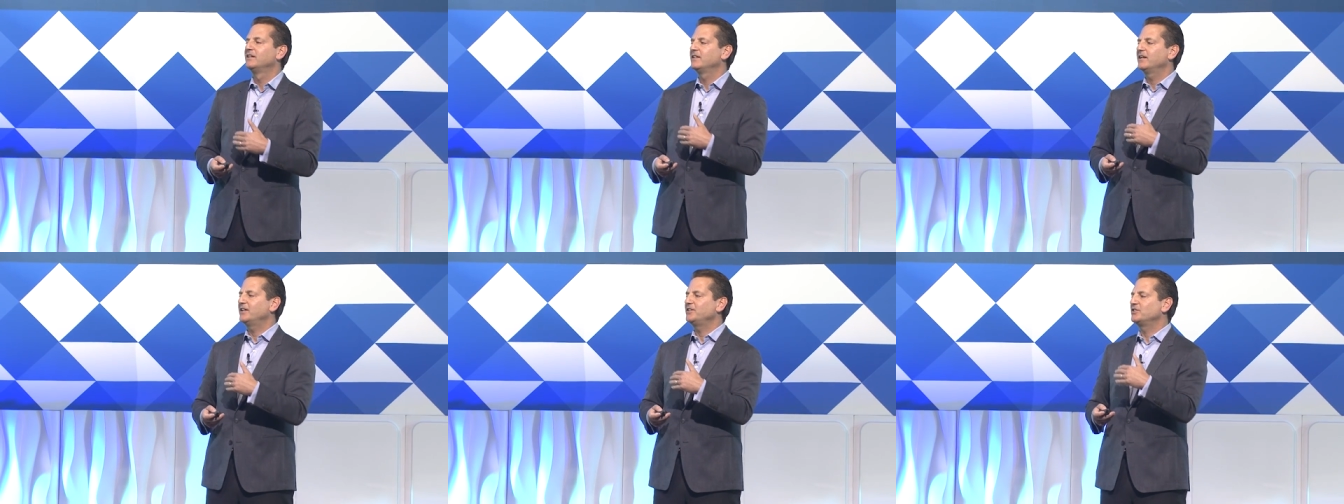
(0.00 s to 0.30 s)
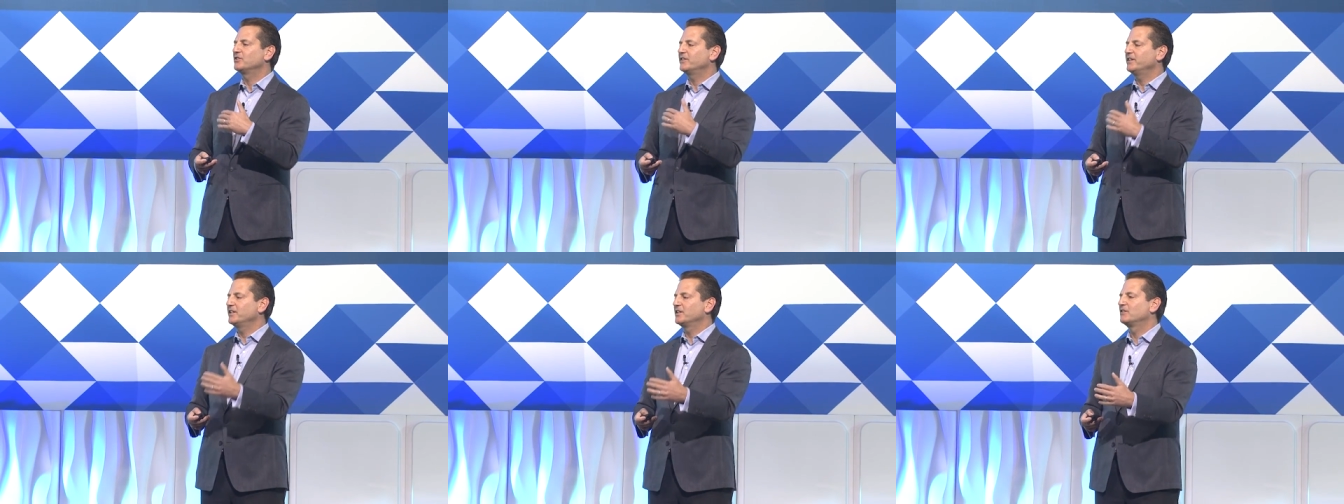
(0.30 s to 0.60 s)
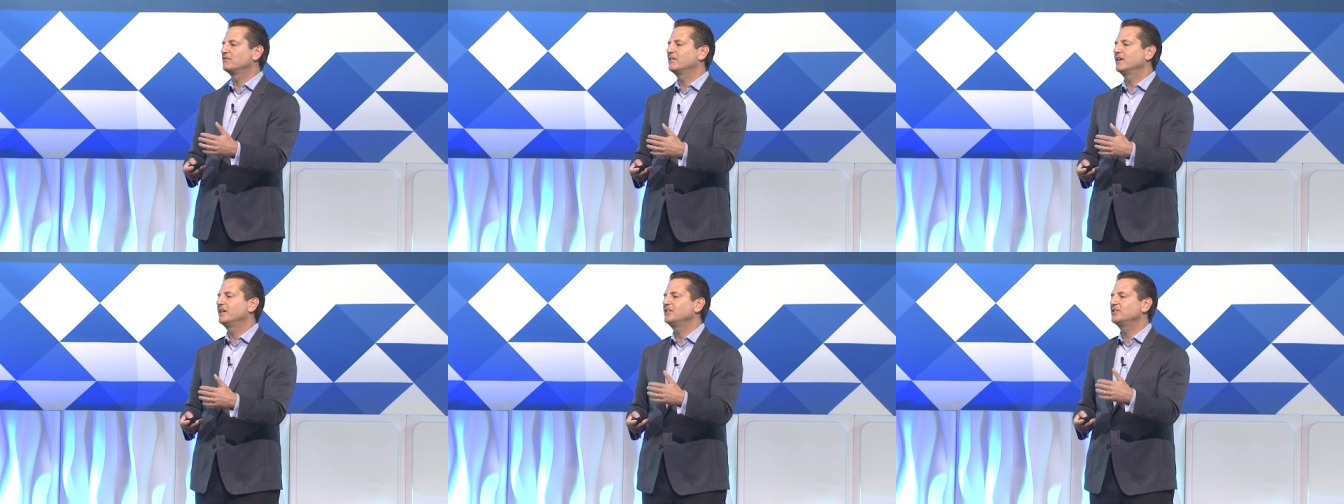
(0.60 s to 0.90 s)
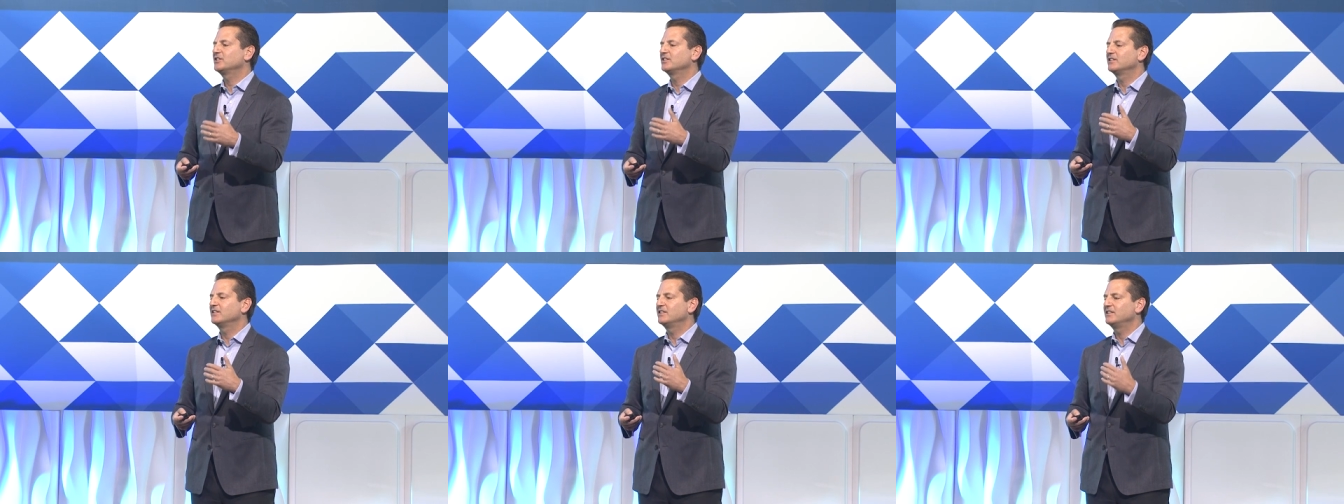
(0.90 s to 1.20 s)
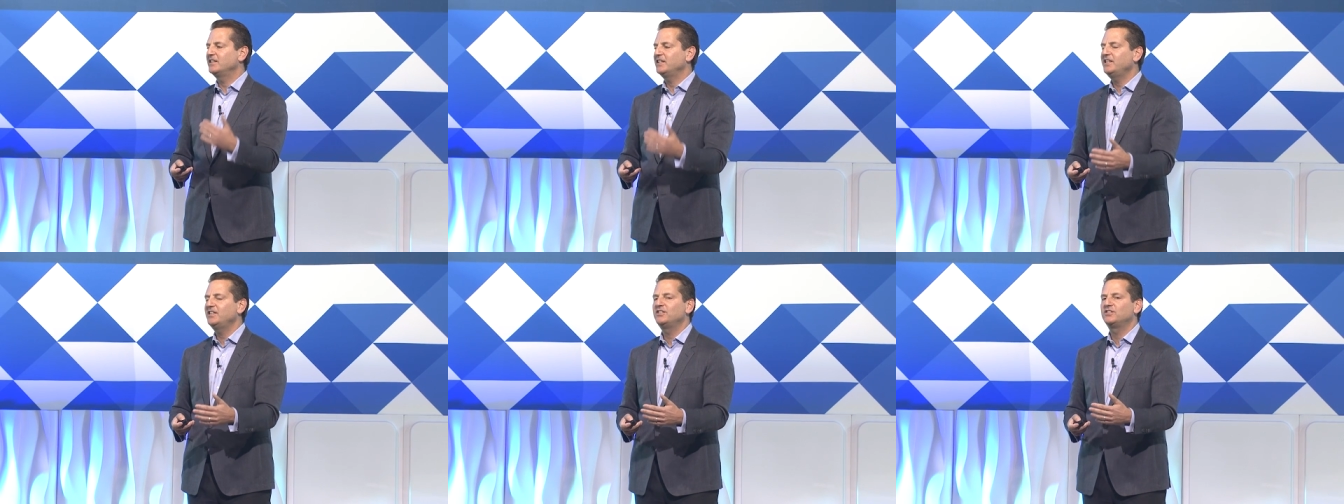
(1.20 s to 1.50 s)
and your iteration in
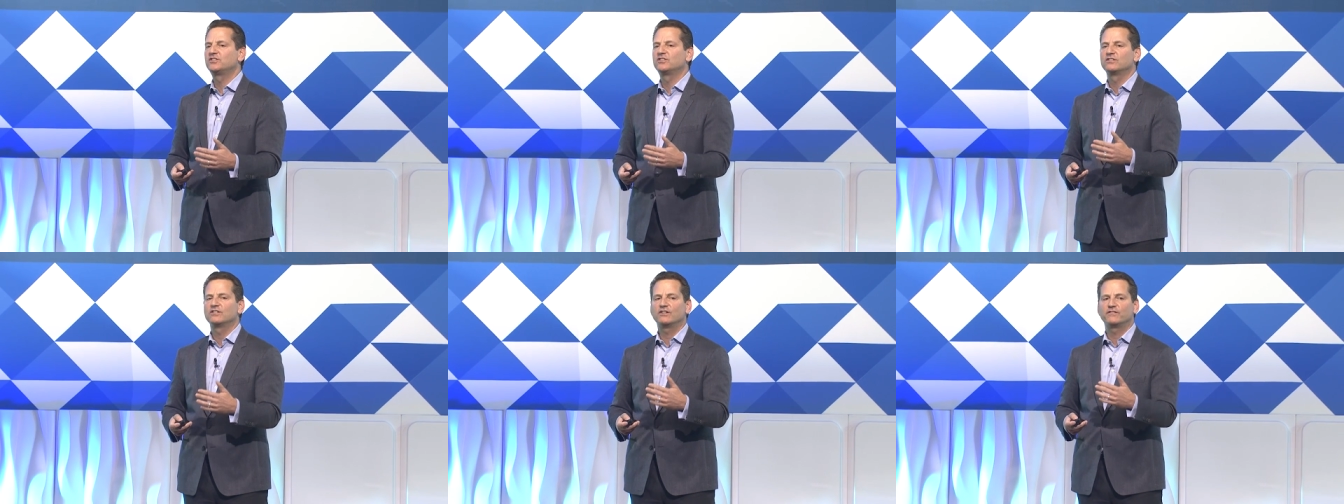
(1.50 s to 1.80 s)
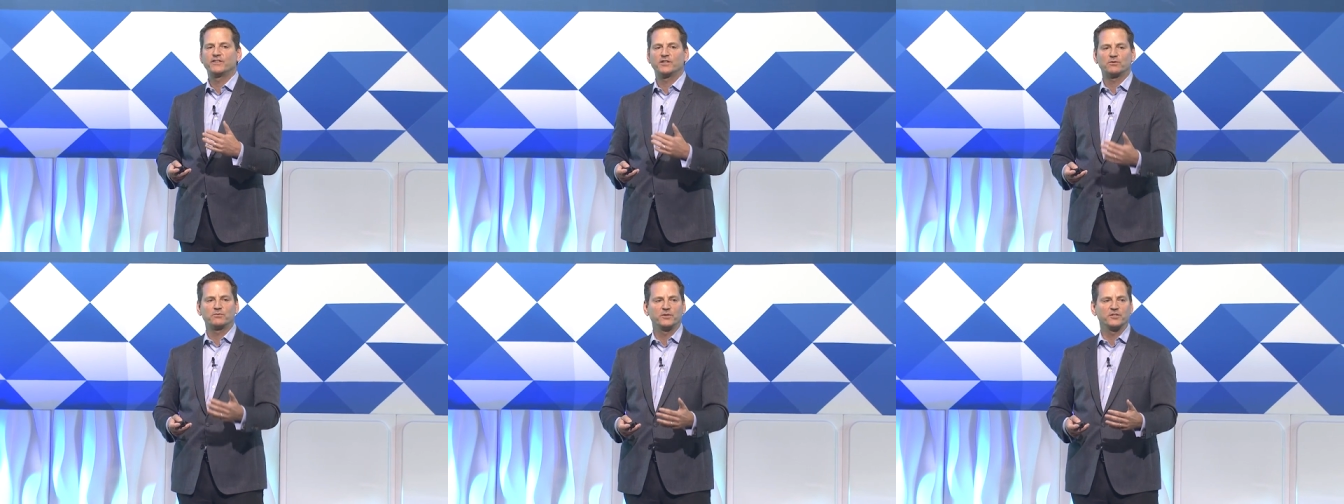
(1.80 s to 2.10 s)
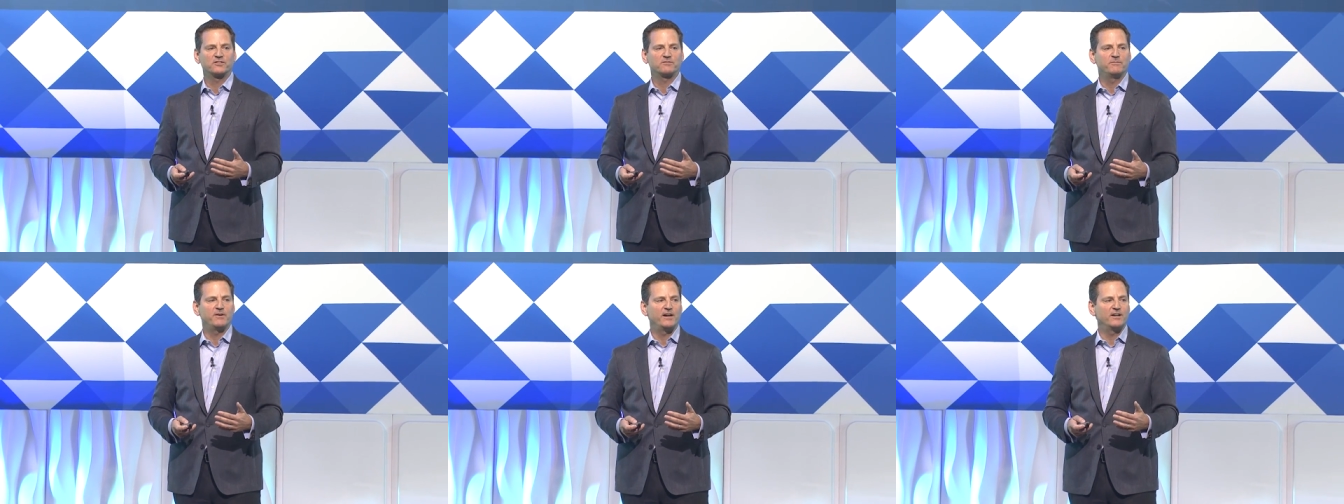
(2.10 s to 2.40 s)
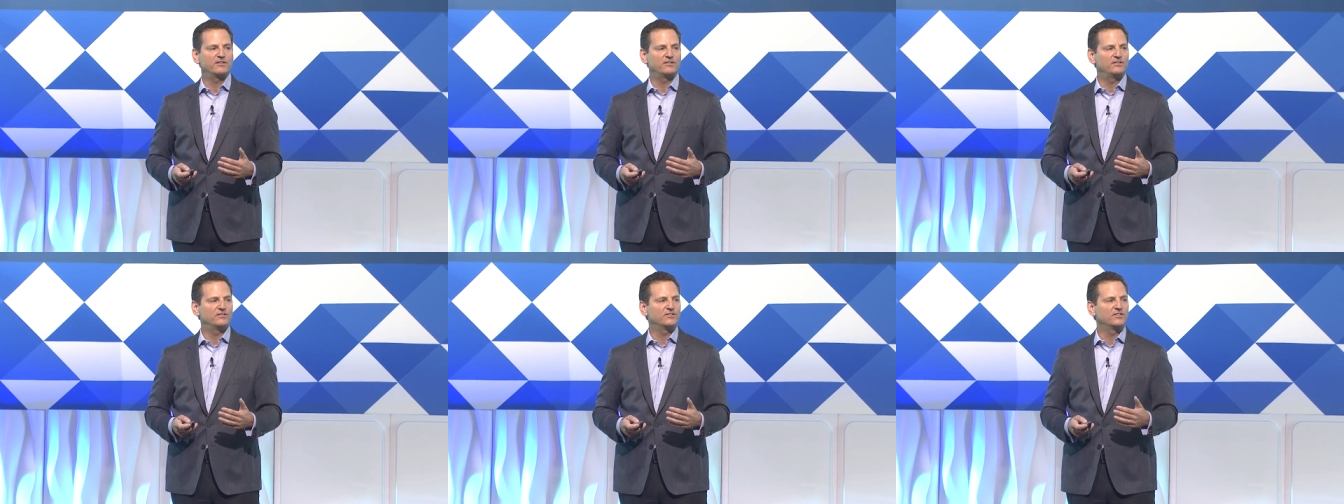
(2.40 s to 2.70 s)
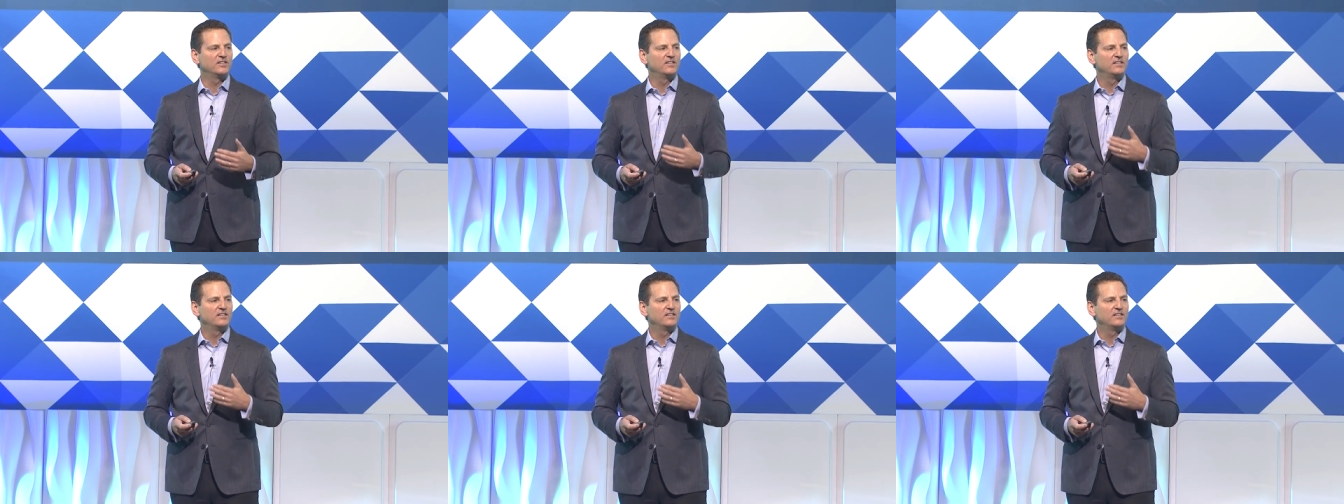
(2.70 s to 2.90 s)
each of your risk models?